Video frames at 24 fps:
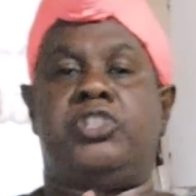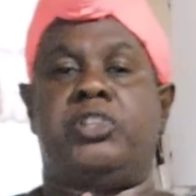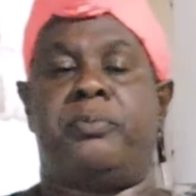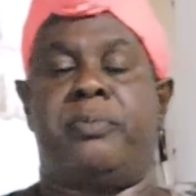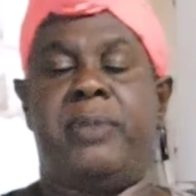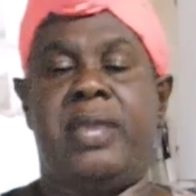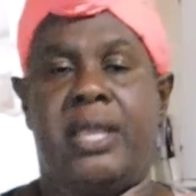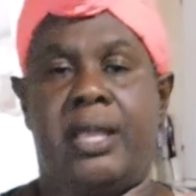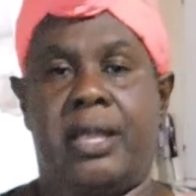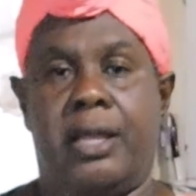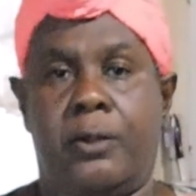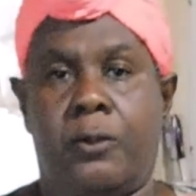
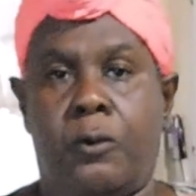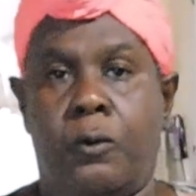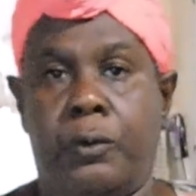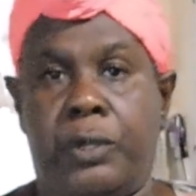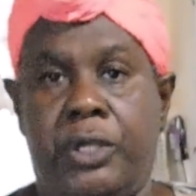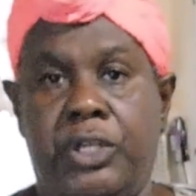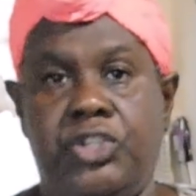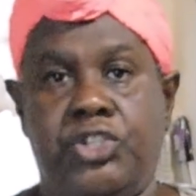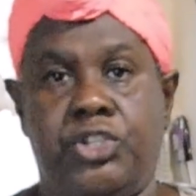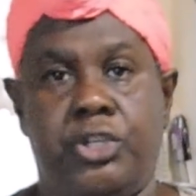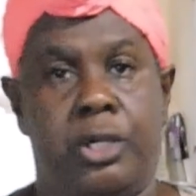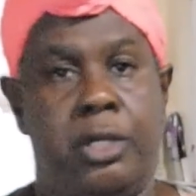Jamaican
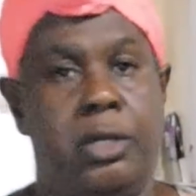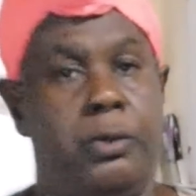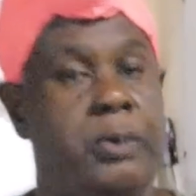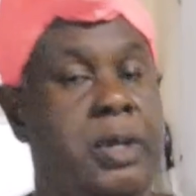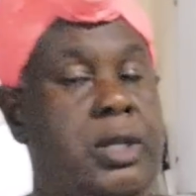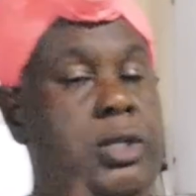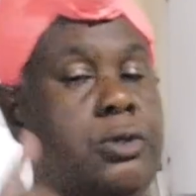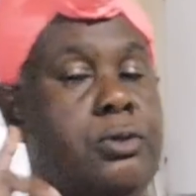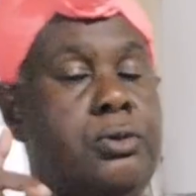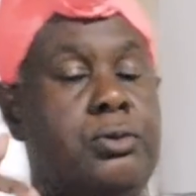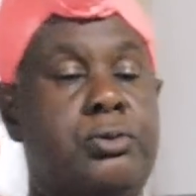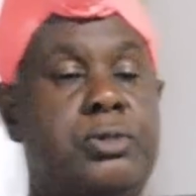Cooking Journey.
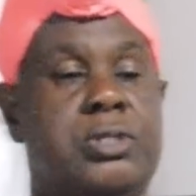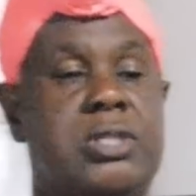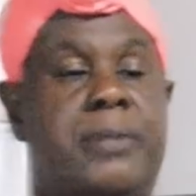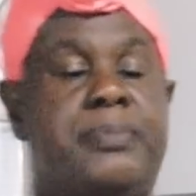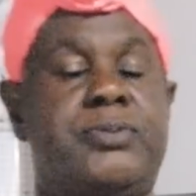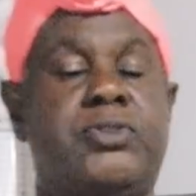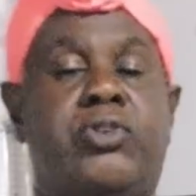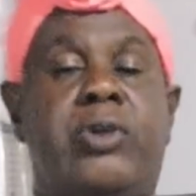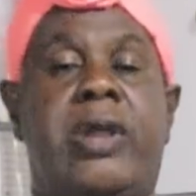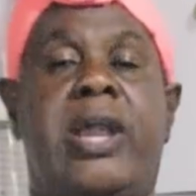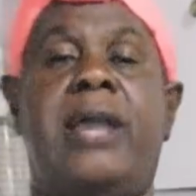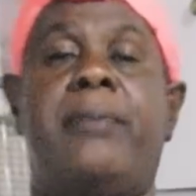When you do
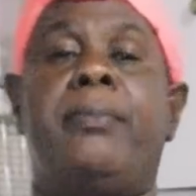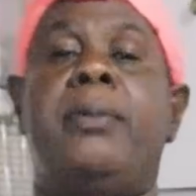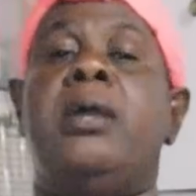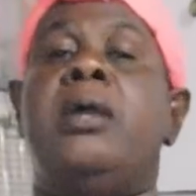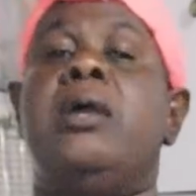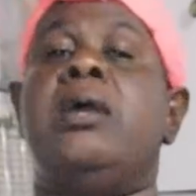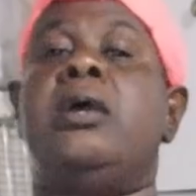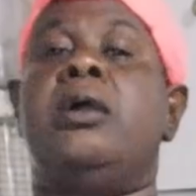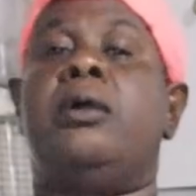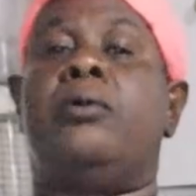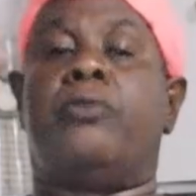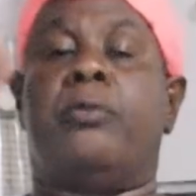subscribe,
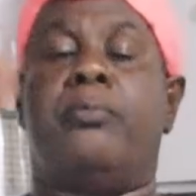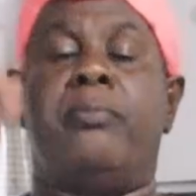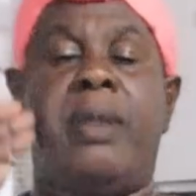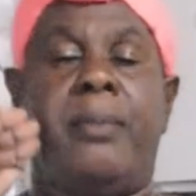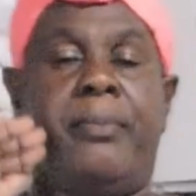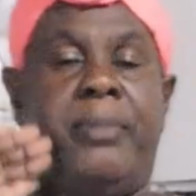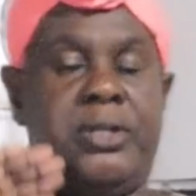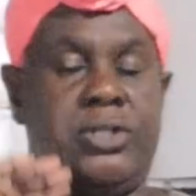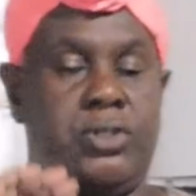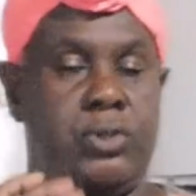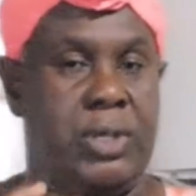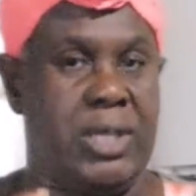
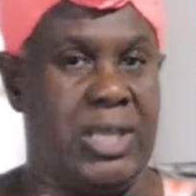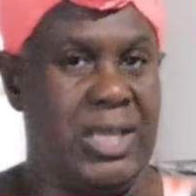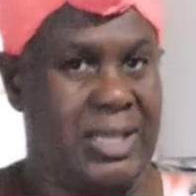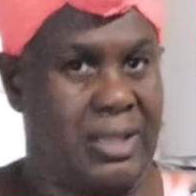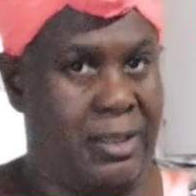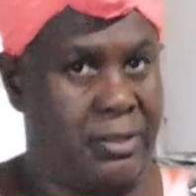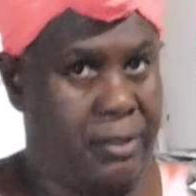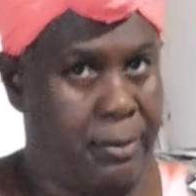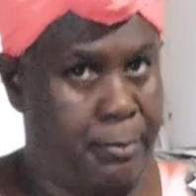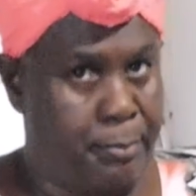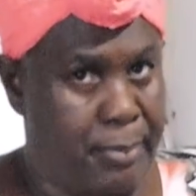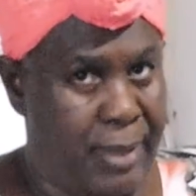remember to hit
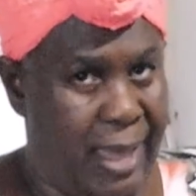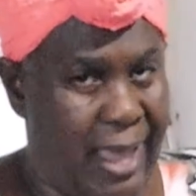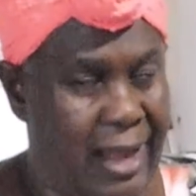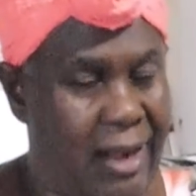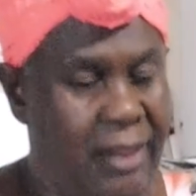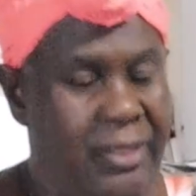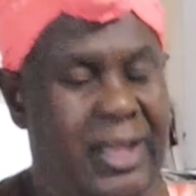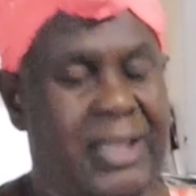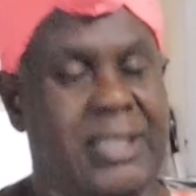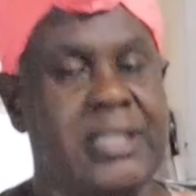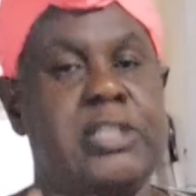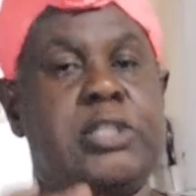the bell.
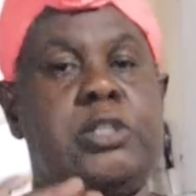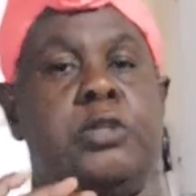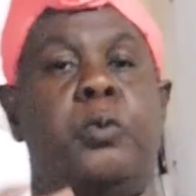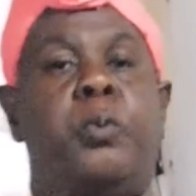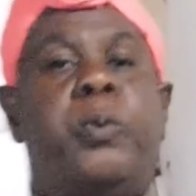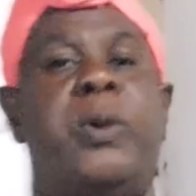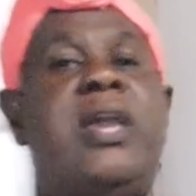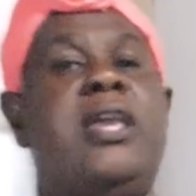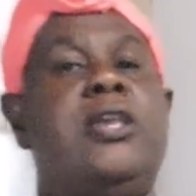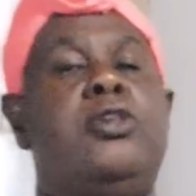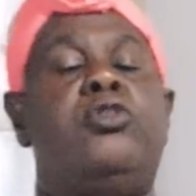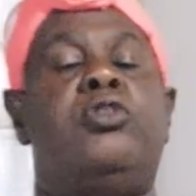That is the
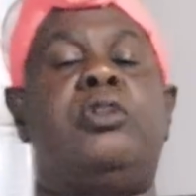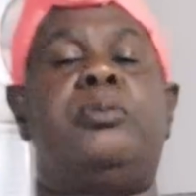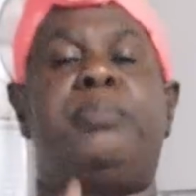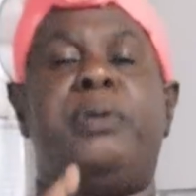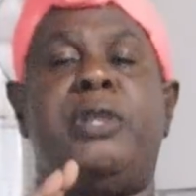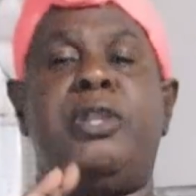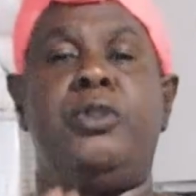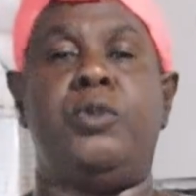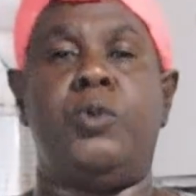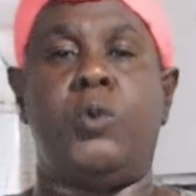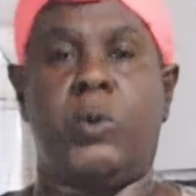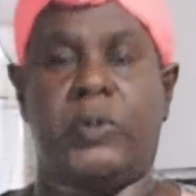way you'll
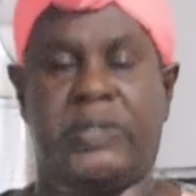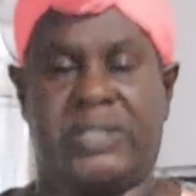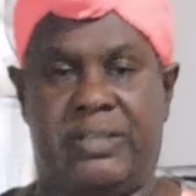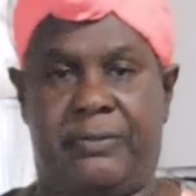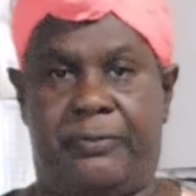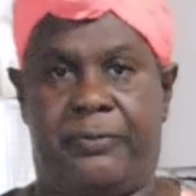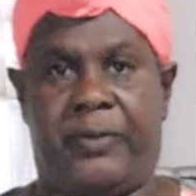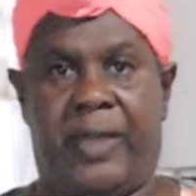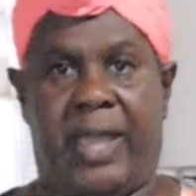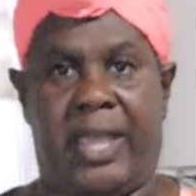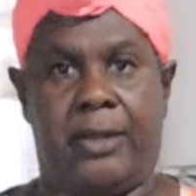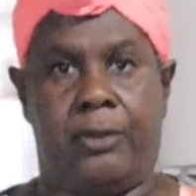be
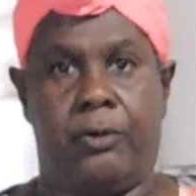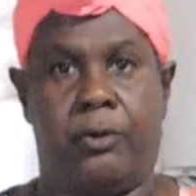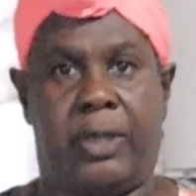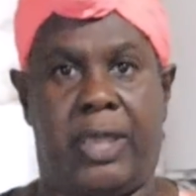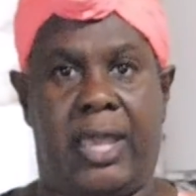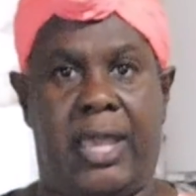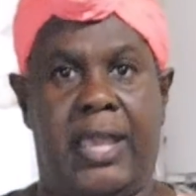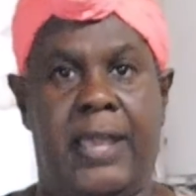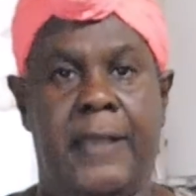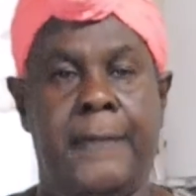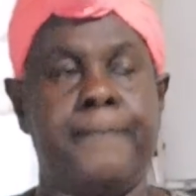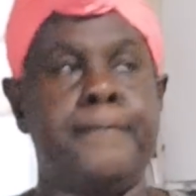notified,
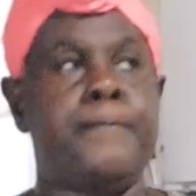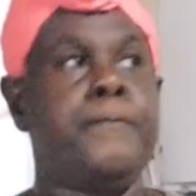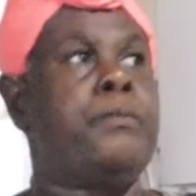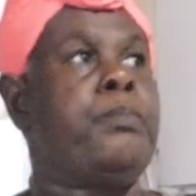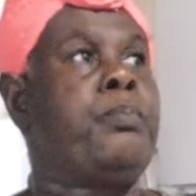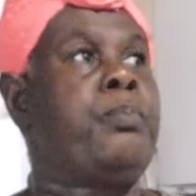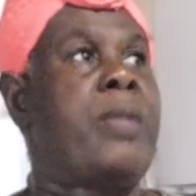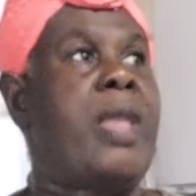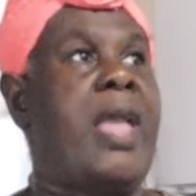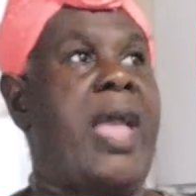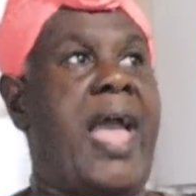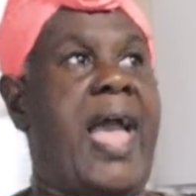okay?
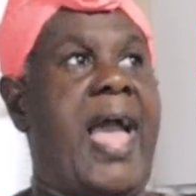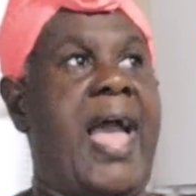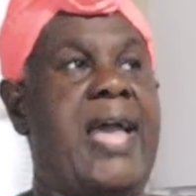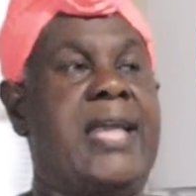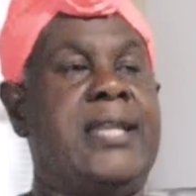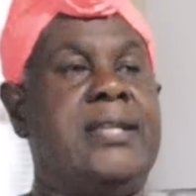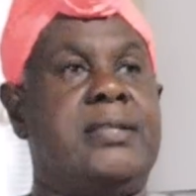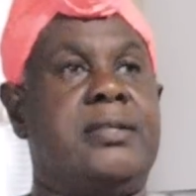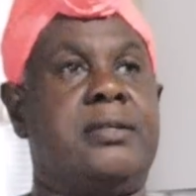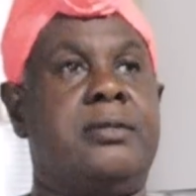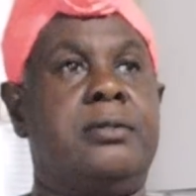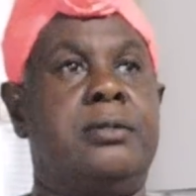
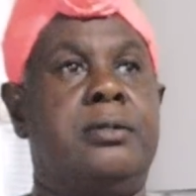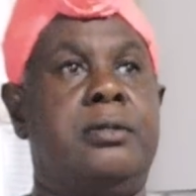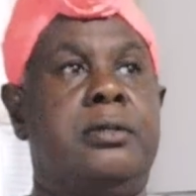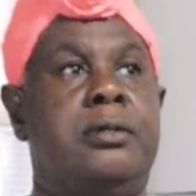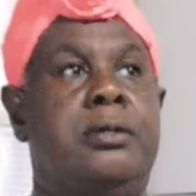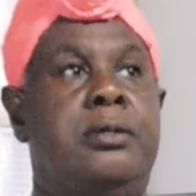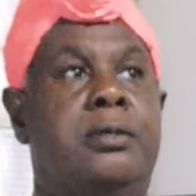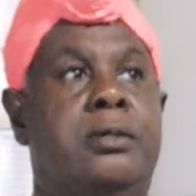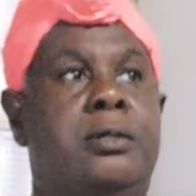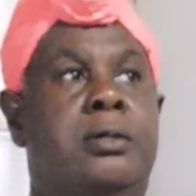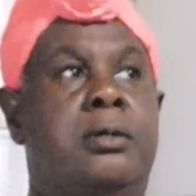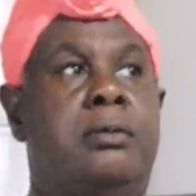And
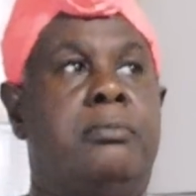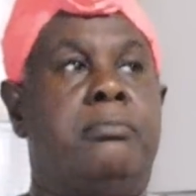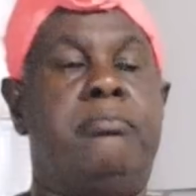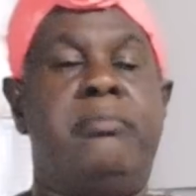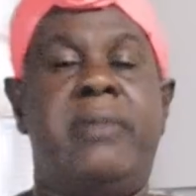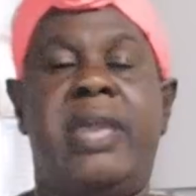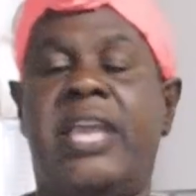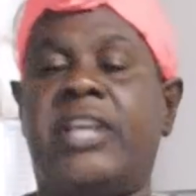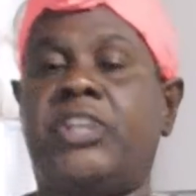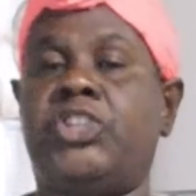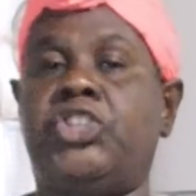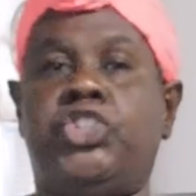
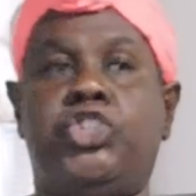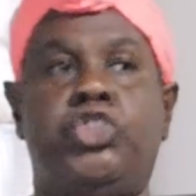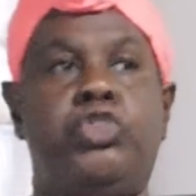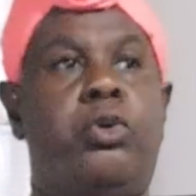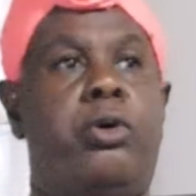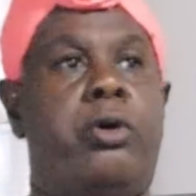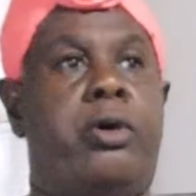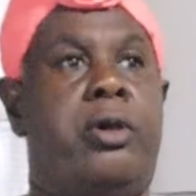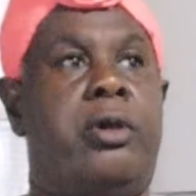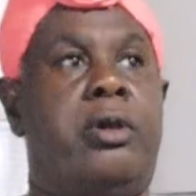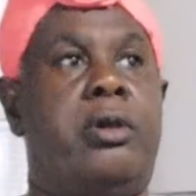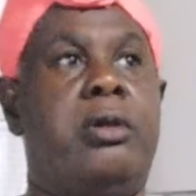make
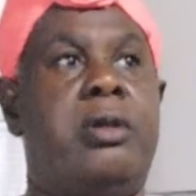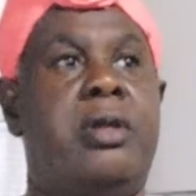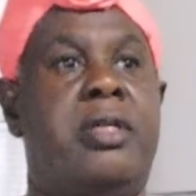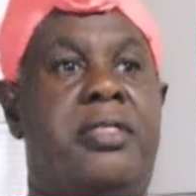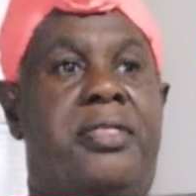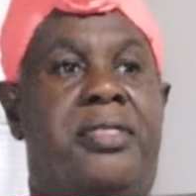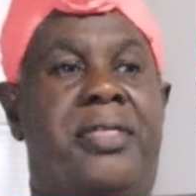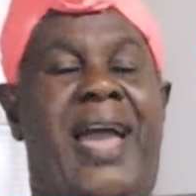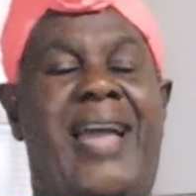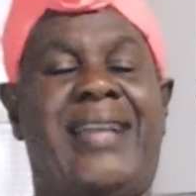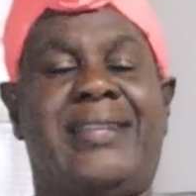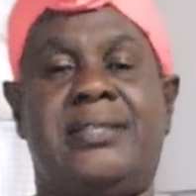sure
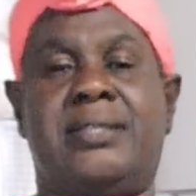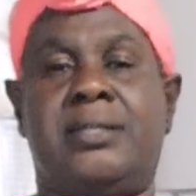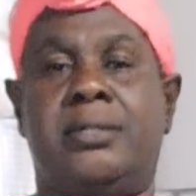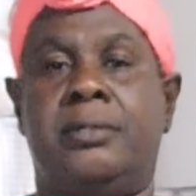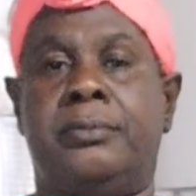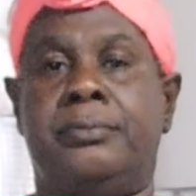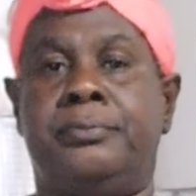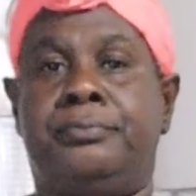that